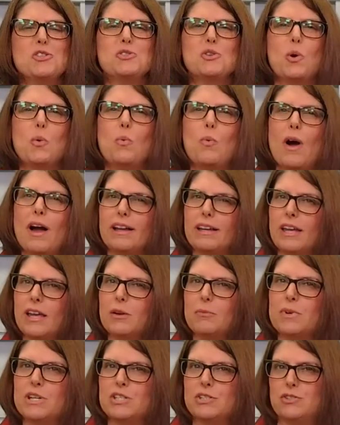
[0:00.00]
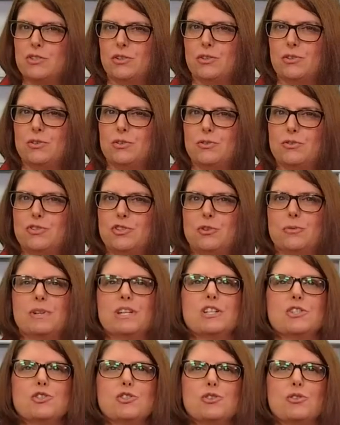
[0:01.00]
So what can we do to
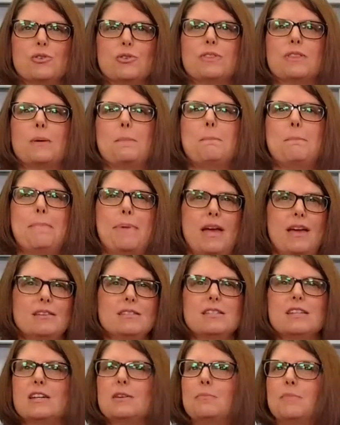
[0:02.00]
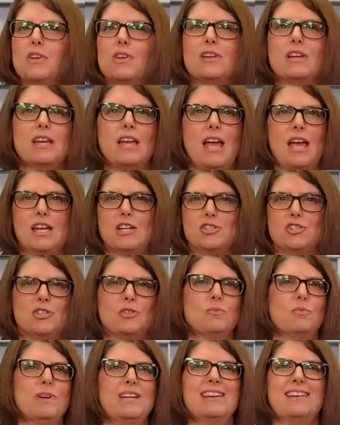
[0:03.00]
ensure the best
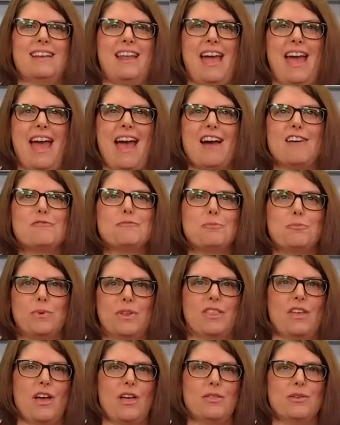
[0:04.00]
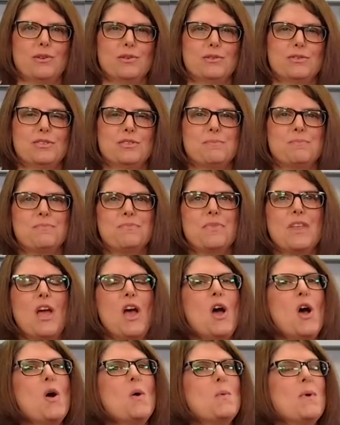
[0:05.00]
communication we can have with others?
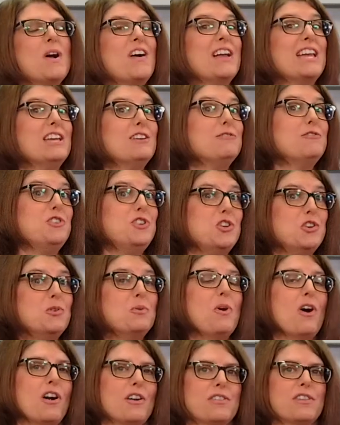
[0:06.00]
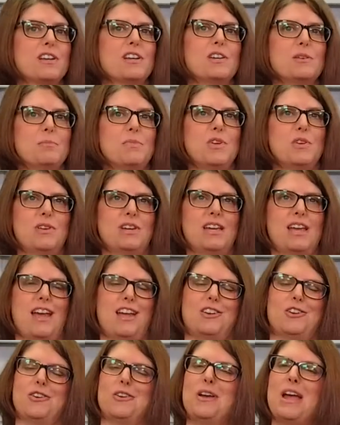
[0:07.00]
Well, if you are the
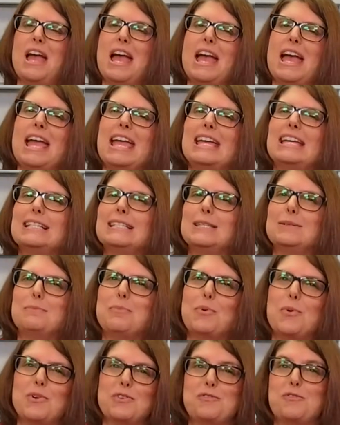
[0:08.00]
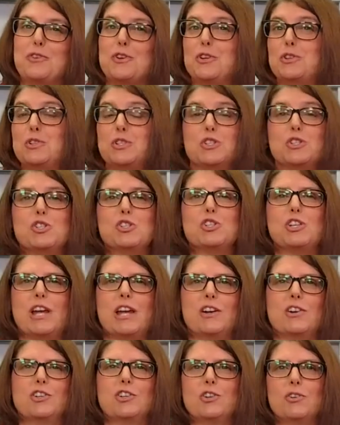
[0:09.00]
communicator, it's important for you to
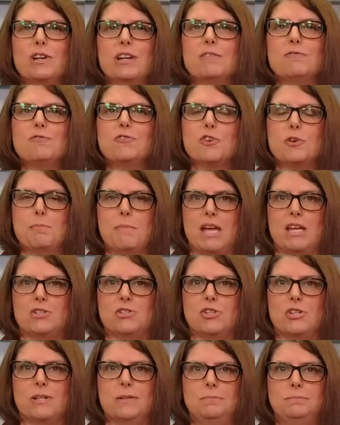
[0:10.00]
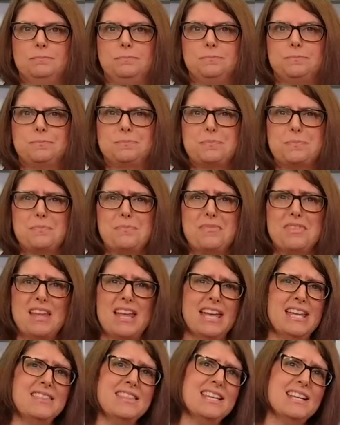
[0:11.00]
share your information
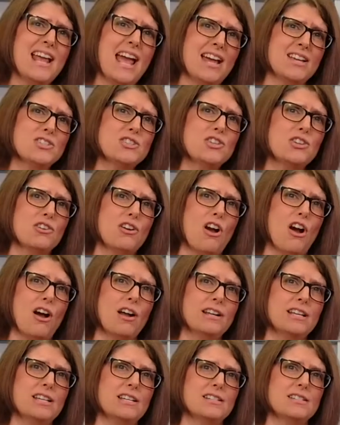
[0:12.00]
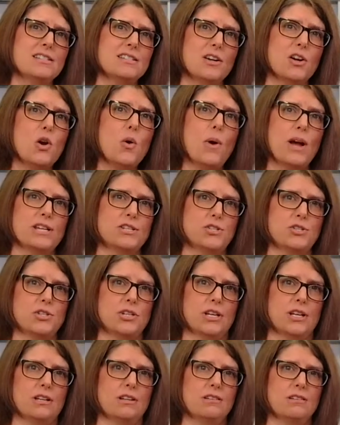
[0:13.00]
and then ask your audience a
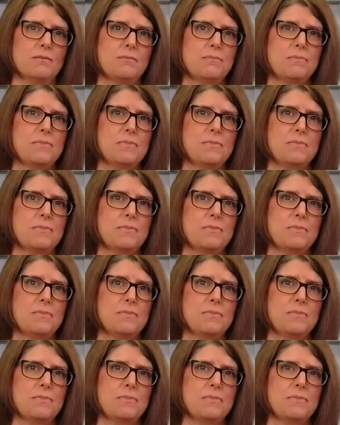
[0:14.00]
question.